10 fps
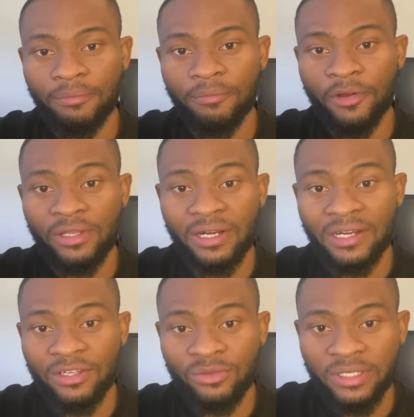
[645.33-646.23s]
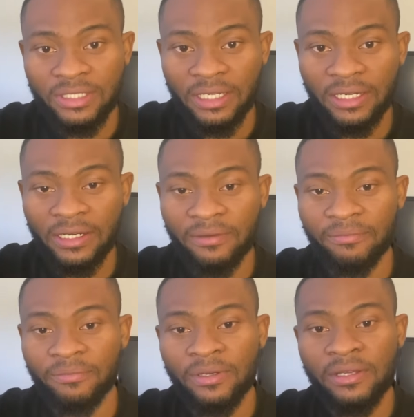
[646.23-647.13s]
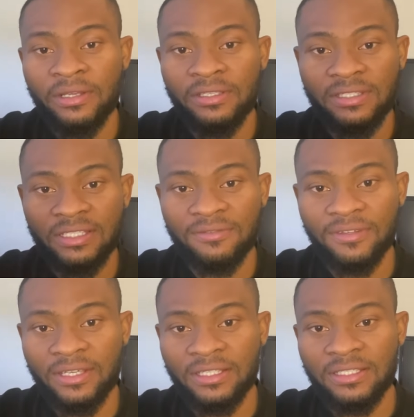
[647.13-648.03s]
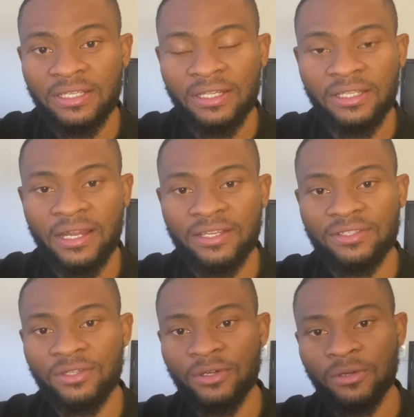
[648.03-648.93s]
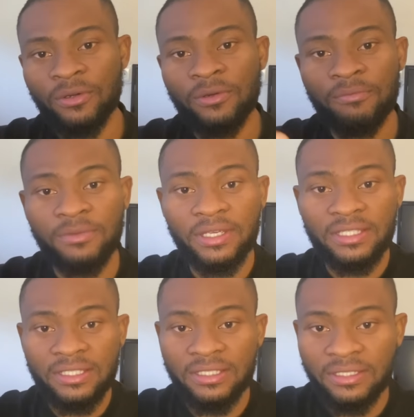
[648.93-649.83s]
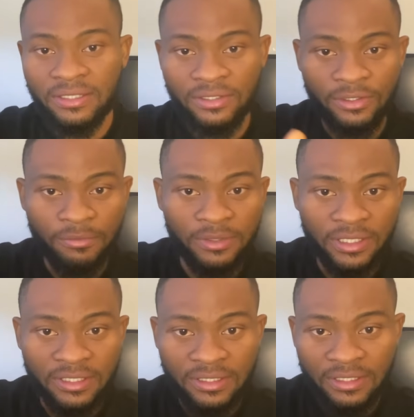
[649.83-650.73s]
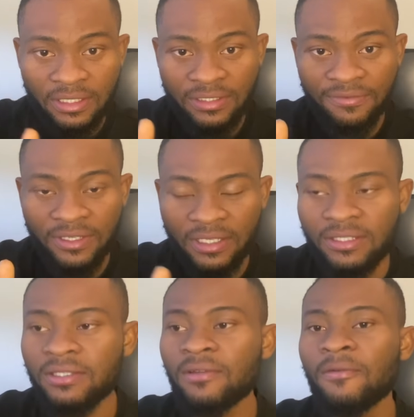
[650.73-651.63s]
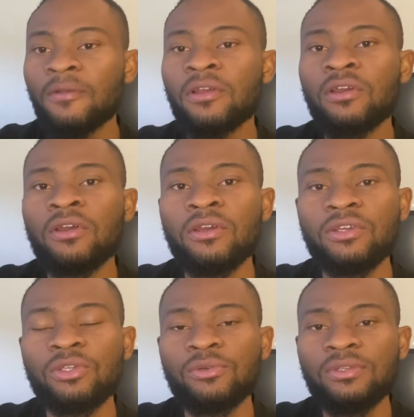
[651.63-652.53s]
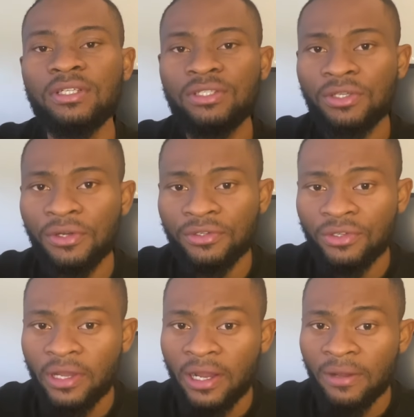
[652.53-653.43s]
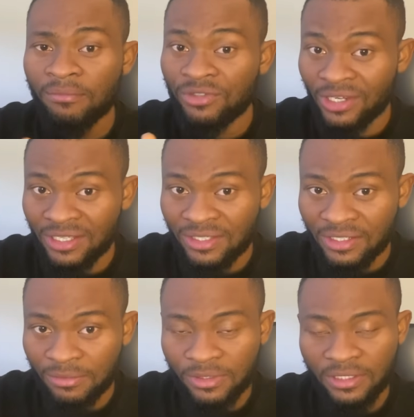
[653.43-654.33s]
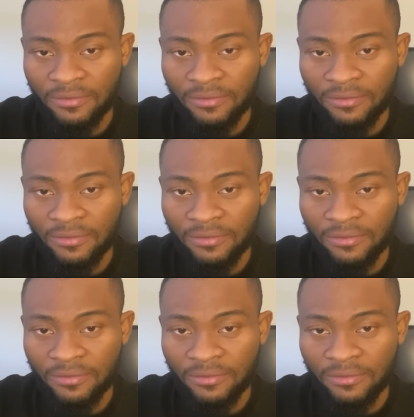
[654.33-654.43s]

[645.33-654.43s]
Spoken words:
undergraduate certificate. That is your BSc certificate. You need your transcript